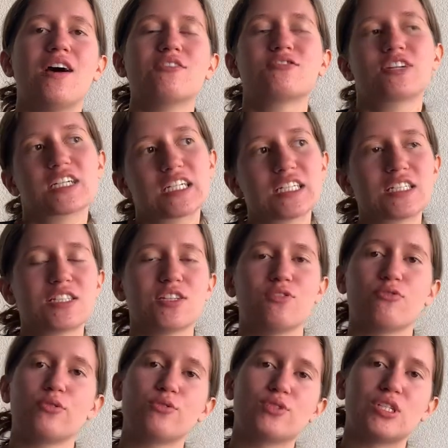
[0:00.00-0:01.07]
crickets and
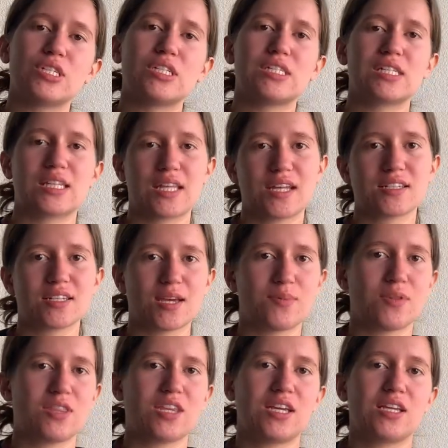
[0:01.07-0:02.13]
roaches and that type
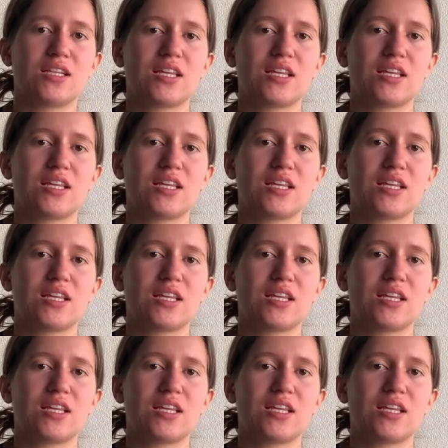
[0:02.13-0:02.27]
of thing.